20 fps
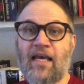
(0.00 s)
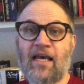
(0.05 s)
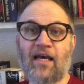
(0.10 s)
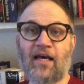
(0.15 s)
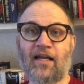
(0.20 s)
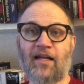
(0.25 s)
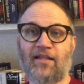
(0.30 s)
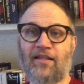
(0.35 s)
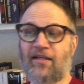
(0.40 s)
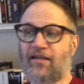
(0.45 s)

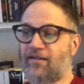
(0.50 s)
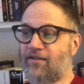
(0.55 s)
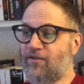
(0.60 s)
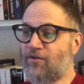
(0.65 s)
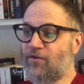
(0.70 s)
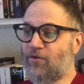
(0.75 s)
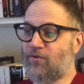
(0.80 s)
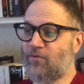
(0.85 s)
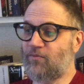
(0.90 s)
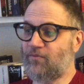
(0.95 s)
And I think,
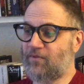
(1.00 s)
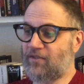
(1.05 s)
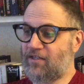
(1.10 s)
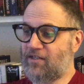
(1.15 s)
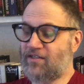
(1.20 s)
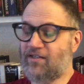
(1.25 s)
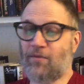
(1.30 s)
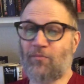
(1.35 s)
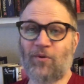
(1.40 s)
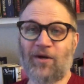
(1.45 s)

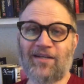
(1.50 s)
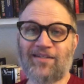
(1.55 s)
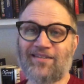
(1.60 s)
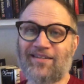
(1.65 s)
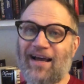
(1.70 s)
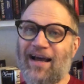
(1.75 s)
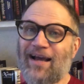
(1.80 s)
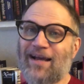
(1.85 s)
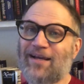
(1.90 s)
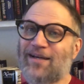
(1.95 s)
in some ways
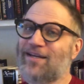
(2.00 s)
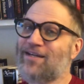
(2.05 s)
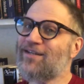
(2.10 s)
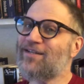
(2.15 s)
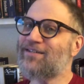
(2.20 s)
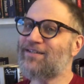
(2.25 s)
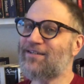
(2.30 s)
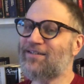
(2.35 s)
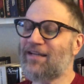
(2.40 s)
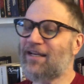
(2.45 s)
that
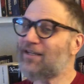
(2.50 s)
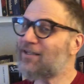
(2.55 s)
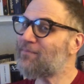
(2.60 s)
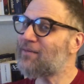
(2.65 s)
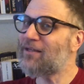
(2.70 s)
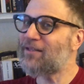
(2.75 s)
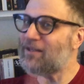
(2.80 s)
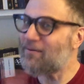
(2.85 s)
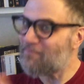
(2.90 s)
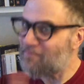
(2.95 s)
is a
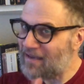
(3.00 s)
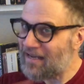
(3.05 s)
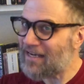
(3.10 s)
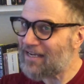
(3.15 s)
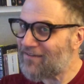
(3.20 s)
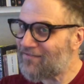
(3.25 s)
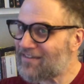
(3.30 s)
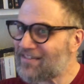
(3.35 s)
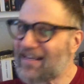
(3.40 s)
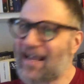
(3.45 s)
sentiment that many
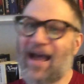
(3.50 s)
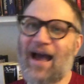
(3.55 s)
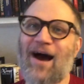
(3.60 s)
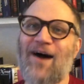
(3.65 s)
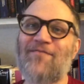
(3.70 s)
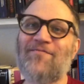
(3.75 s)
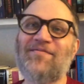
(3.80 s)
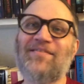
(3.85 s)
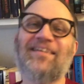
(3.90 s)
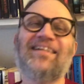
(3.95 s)
of us
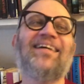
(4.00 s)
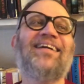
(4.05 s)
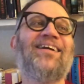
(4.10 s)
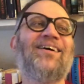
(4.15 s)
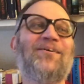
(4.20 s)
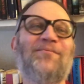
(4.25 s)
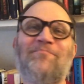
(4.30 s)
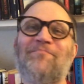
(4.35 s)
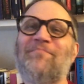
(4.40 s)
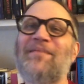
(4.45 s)
have,
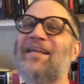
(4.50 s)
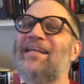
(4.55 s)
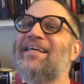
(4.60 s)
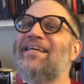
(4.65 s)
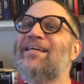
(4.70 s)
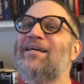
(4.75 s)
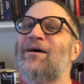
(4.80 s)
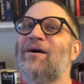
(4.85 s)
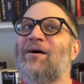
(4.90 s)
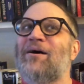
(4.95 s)

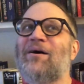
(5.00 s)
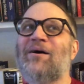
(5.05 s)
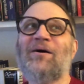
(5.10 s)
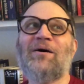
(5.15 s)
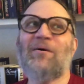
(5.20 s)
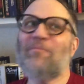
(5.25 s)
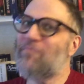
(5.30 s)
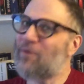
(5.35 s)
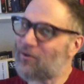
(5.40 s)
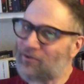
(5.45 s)
many
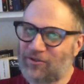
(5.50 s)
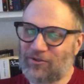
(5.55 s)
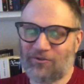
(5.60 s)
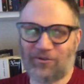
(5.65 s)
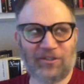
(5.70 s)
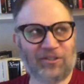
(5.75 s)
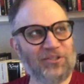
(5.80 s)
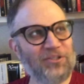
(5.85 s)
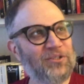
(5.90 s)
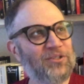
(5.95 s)

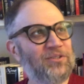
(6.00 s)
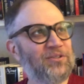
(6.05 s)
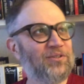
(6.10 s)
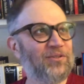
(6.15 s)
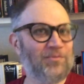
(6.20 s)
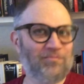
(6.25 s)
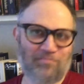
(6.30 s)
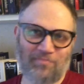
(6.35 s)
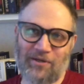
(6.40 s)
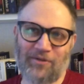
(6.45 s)
post-Christians
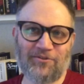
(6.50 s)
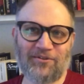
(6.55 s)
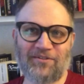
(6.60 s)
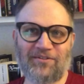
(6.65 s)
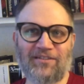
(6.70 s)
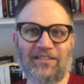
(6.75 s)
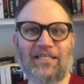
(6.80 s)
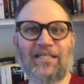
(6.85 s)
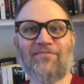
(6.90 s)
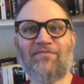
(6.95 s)
or
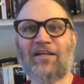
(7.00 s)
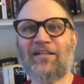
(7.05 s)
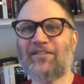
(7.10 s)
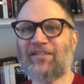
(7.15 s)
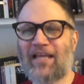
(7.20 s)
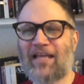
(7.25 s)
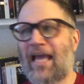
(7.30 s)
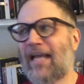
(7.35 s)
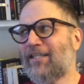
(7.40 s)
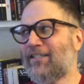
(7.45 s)

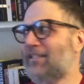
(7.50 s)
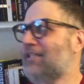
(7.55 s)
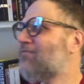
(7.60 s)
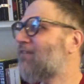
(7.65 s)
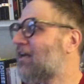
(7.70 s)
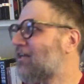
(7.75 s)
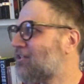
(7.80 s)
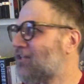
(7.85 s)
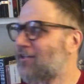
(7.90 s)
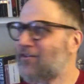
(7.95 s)

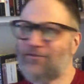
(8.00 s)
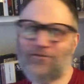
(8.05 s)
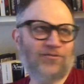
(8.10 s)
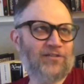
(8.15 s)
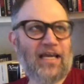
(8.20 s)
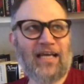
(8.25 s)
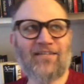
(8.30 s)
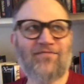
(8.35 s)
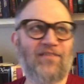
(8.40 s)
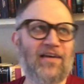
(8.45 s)
ex-evangelicals,
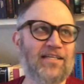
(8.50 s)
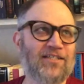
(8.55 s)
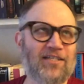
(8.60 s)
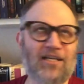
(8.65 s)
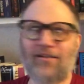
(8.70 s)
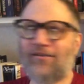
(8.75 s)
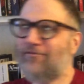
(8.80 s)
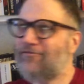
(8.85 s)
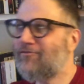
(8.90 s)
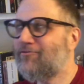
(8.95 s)

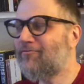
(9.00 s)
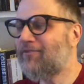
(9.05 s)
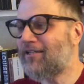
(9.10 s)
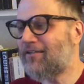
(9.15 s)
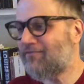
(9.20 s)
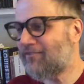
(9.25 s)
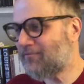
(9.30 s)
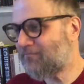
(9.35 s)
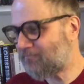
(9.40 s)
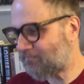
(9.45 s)
ex-evangelicals,
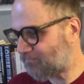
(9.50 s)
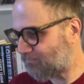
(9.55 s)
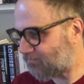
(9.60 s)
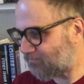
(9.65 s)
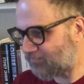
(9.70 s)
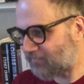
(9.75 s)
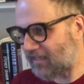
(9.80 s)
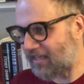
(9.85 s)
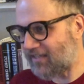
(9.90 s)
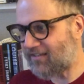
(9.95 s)
whatever,
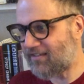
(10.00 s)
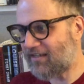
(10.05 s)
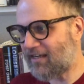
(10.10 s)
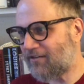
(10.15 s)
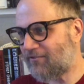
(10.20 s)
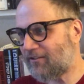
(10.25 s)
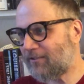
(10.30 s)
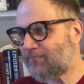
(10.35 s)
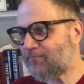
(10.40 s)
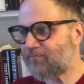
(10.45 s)

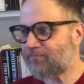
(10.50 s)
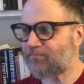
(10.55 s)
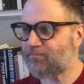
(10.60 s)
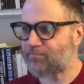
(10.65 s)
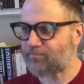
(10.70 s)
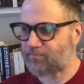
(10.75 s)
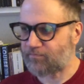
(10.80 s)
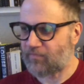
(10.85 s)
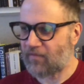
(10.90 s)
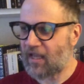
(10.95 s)
etc.
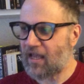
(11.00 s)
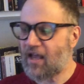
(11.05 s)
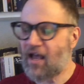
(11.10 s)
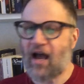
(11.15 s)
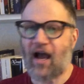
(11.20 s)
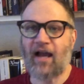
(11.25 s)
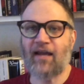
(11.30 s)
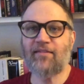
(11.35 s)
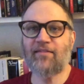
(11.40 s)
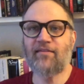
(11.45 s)

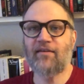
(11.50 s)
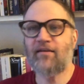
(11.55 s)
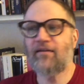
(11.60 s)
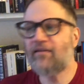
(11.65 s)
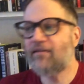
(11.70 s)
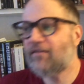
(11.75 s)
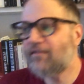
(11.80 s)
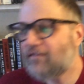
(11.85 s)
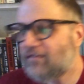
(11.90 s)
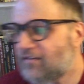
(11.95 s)
I
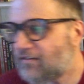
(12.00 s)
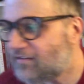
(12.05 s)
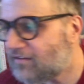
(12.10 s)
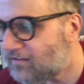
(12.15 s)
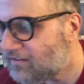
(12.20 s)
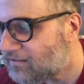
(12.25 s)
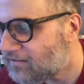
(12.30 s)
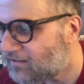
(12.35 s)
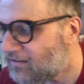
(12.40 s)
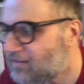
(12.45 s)
think
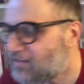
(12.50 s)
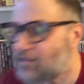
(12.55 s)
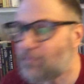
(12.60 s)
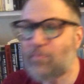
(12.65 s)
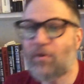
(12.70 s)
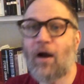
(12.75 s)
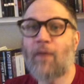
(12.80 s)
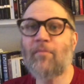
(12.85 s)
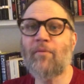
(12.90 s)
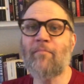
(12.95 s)
it's a
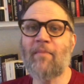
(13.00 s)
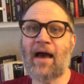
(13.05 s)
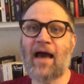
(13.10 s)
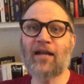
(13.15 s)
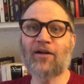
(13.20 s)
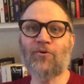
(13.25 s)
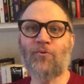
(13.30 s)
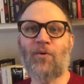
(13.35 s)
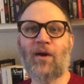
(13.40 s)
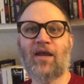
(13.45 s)

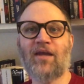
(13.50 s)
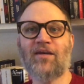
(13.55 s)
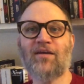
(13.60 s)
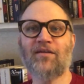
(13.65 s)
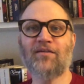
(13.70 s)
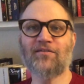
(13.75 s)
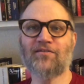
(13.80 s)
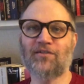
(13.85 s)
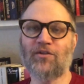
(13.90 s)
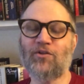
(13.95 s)
problematic way
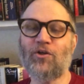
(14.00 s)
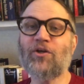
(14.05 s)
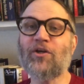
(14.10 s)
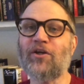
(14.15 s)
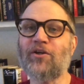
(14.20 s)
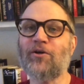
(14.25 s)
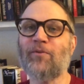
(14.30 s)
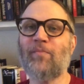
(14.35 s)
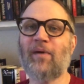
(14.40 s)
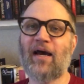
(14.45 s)
to look
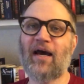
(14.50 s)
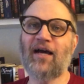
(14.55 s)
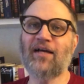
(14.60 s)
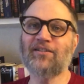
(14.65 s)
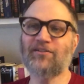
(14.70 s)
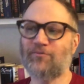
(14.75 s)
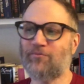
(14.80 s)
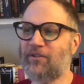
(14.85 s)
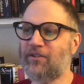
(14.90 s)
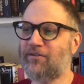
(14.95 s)
at your
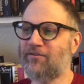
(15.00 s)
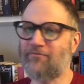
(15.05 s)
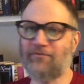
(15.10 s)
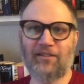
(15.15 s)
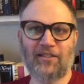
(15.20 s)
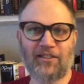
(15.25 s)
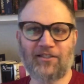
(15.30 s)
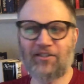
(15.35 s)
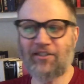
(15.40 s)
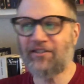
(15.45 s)
past with
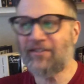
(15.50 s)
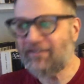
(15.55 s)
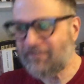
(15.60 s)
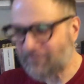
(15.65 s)
religion